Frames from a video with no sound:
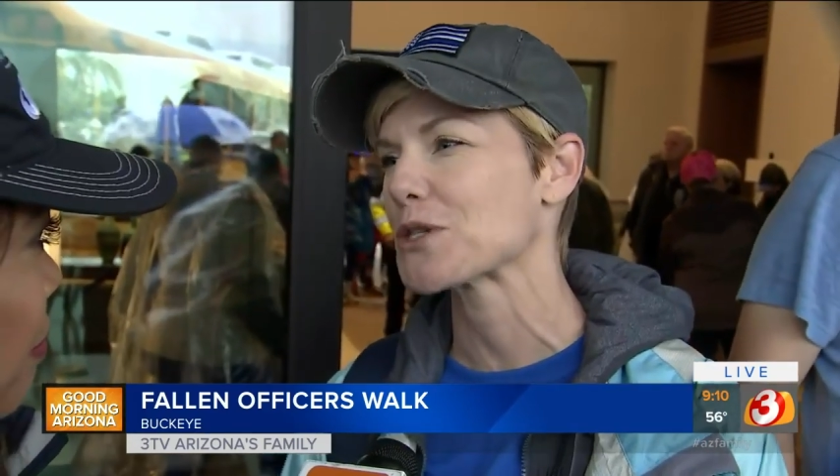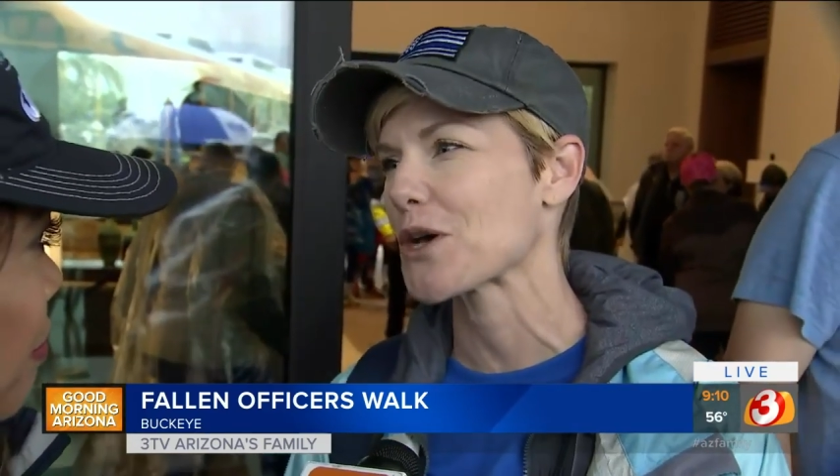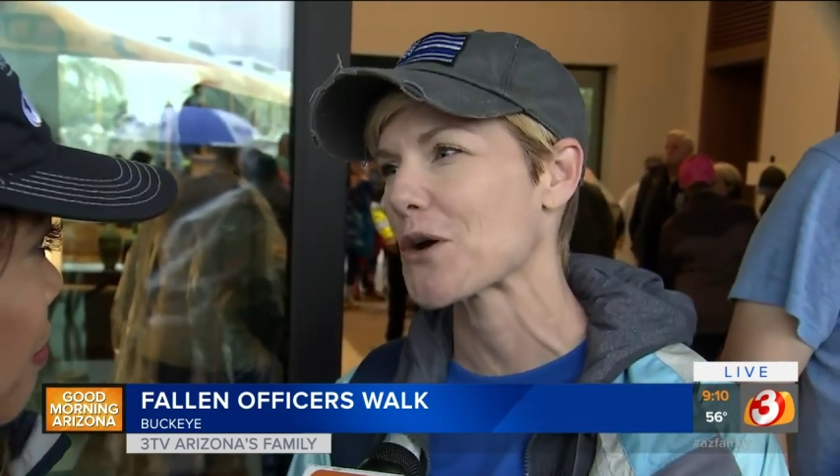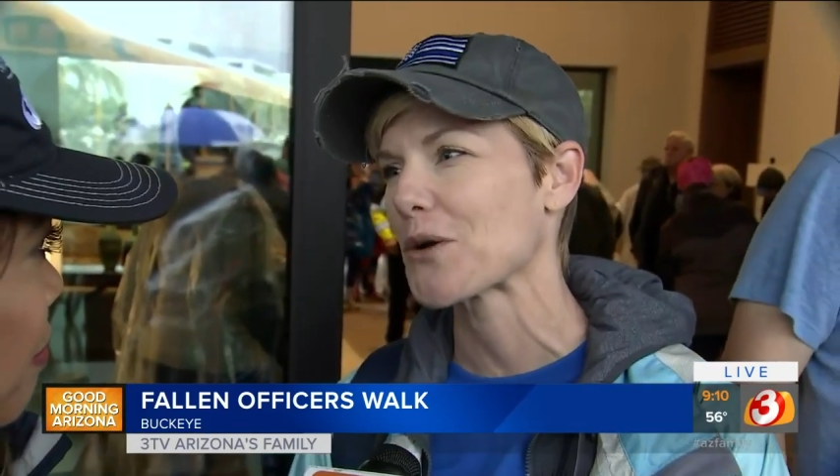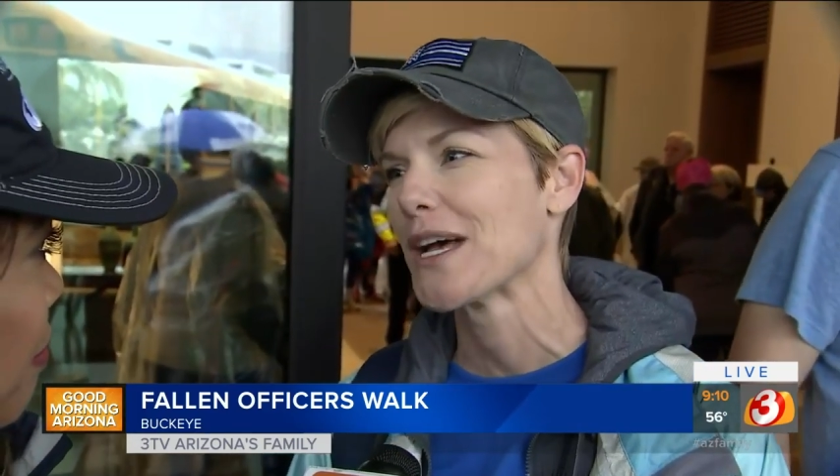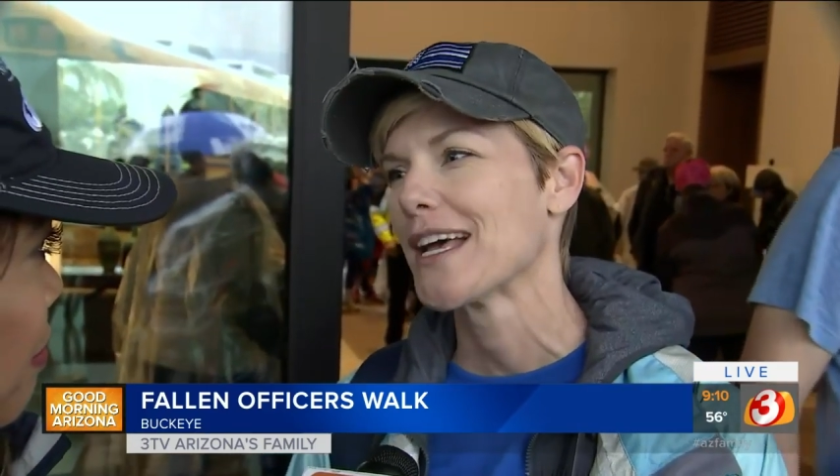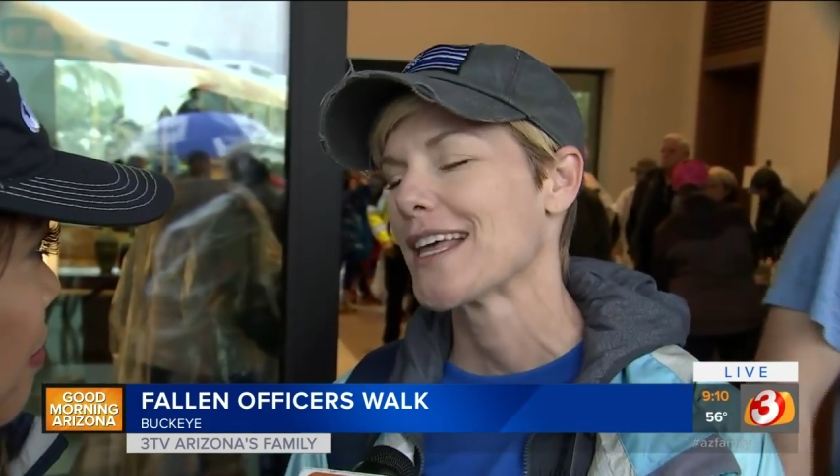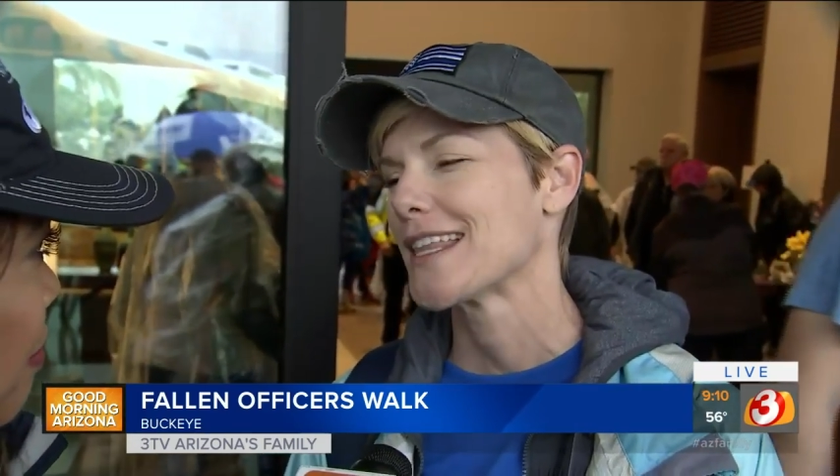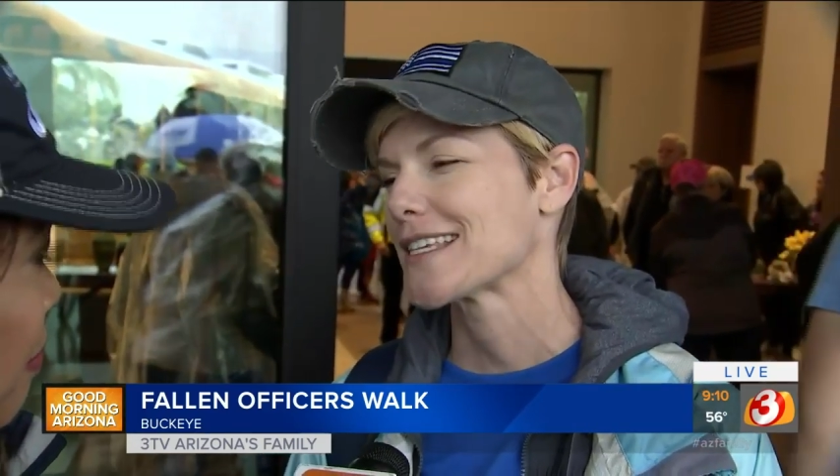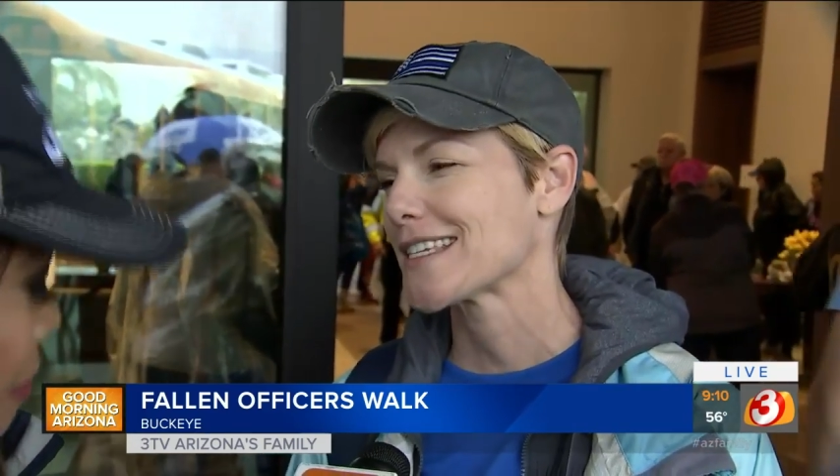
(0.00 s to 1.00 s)
So,
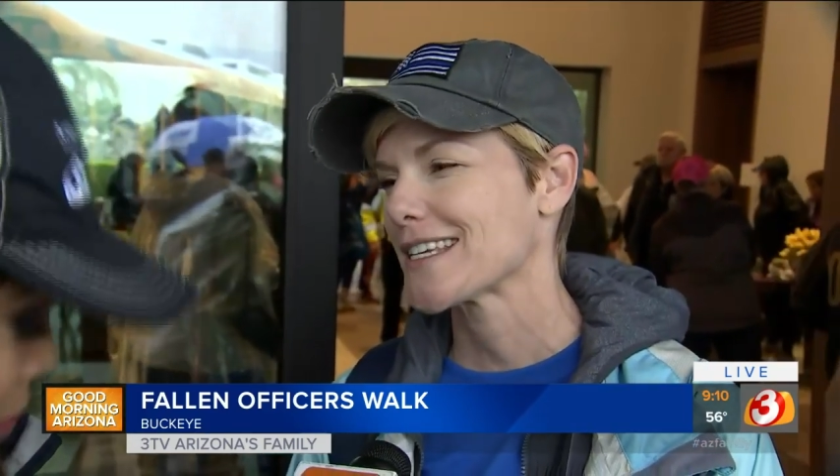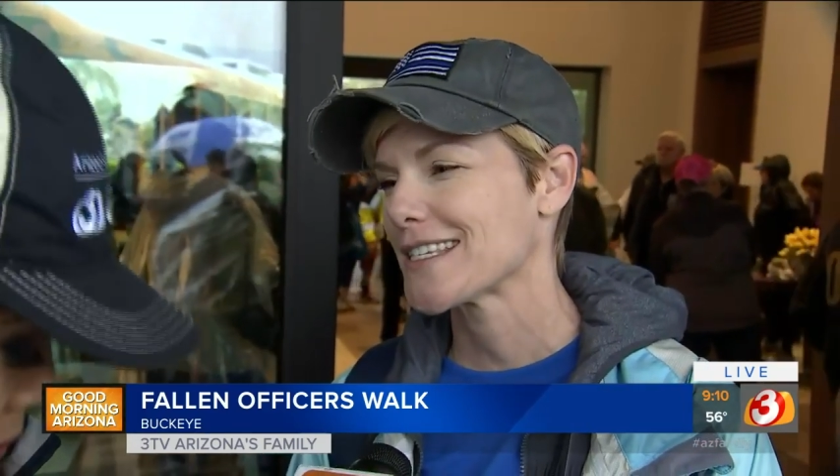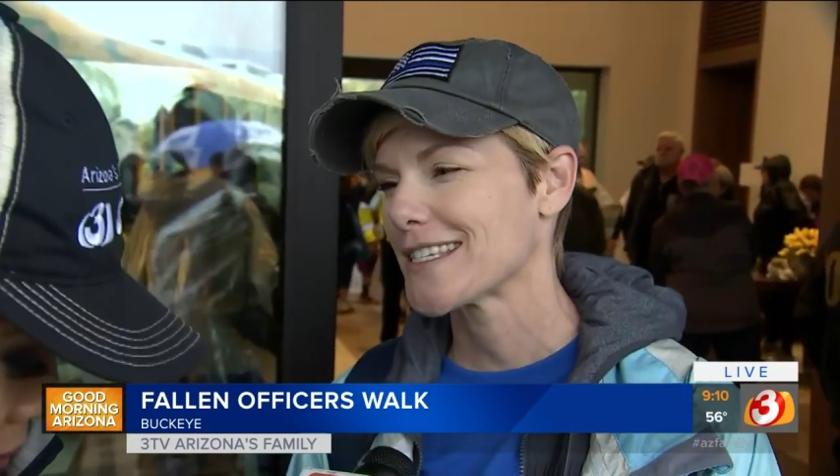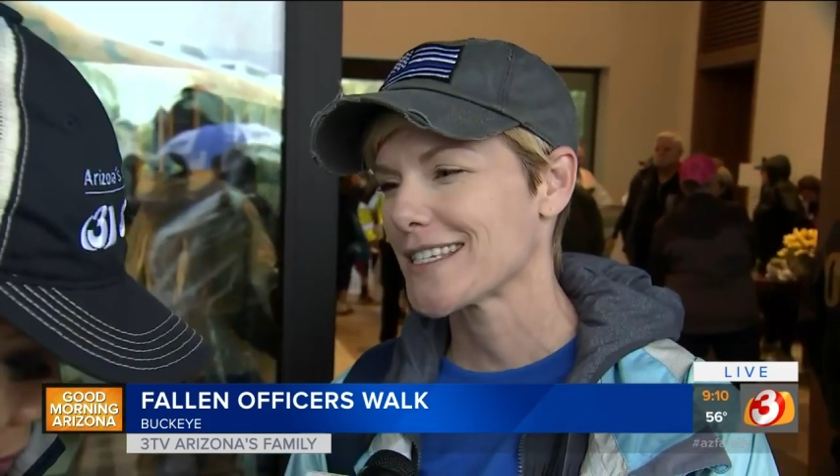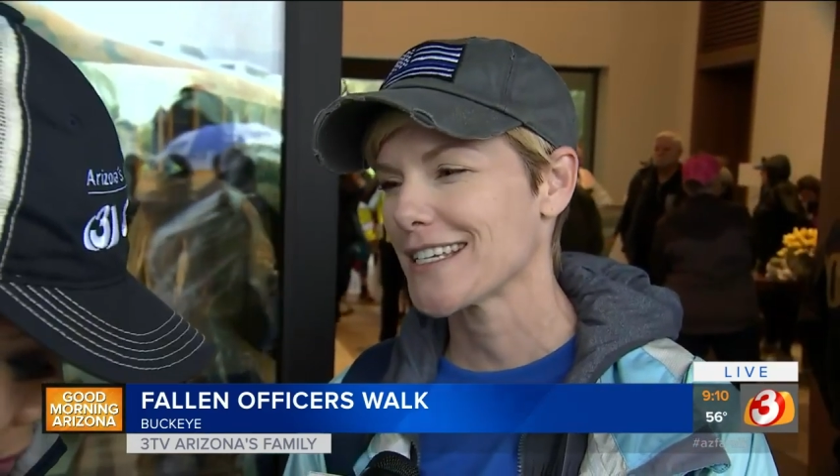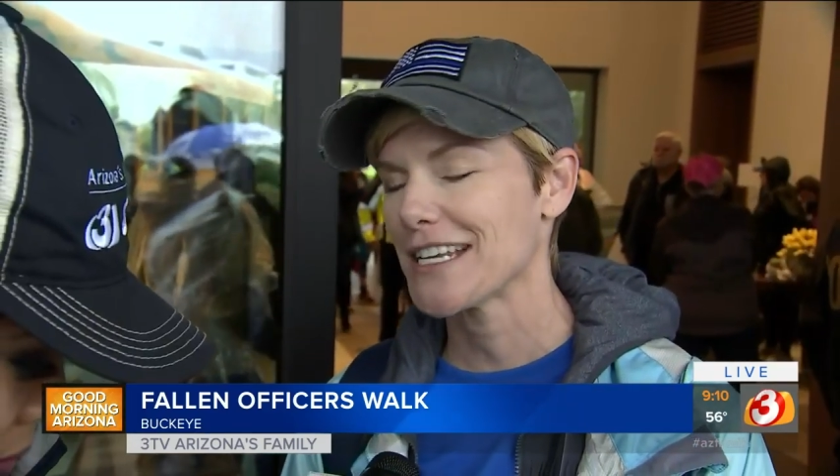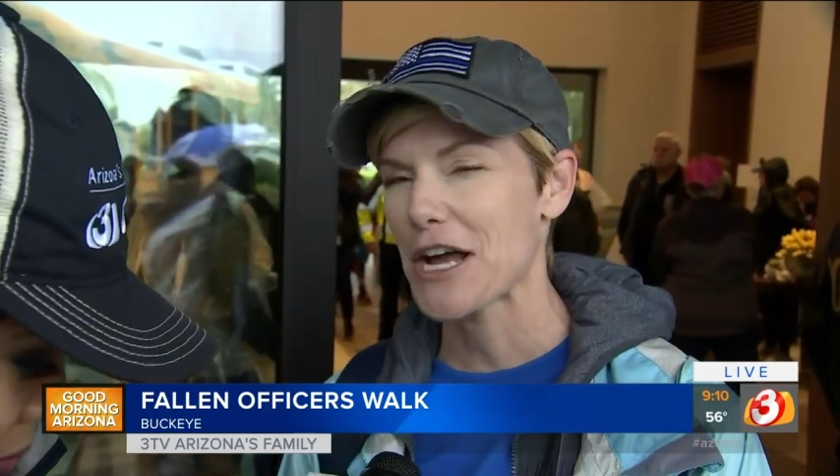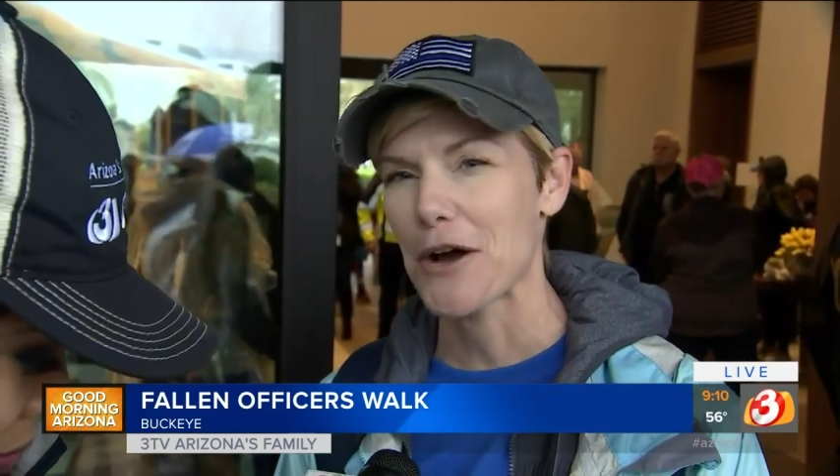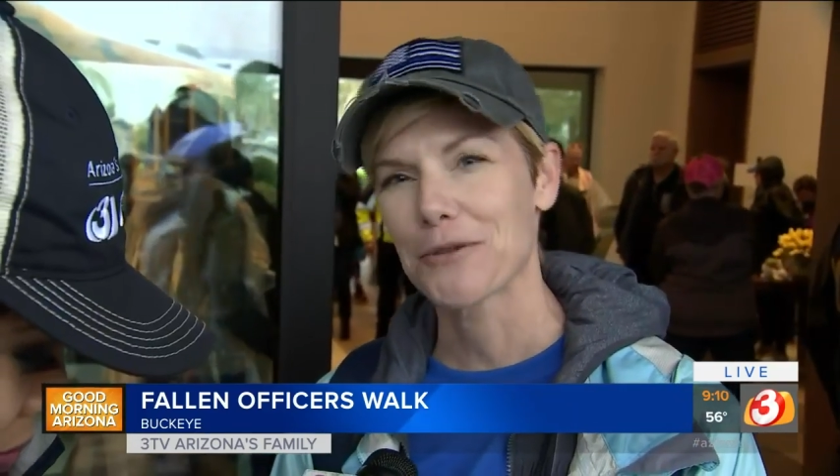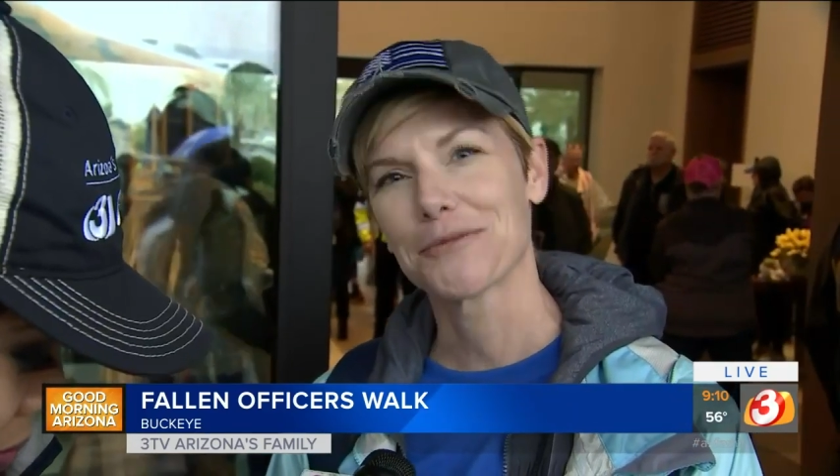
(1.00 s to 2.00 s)
this is, you
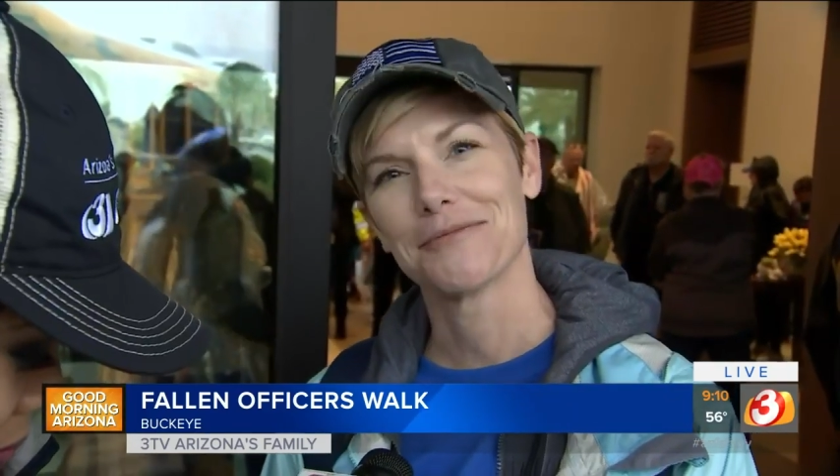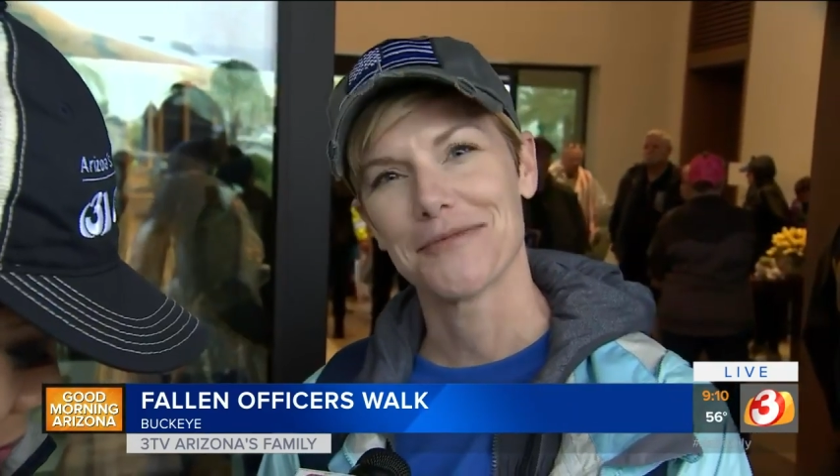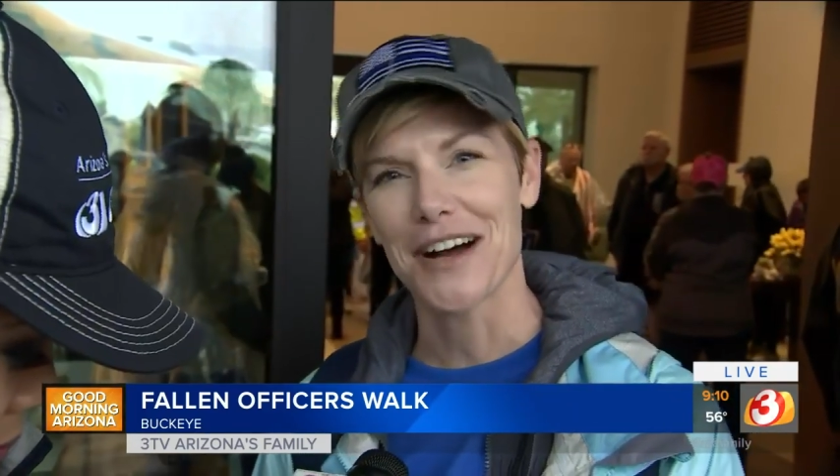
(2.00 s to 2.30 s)
know,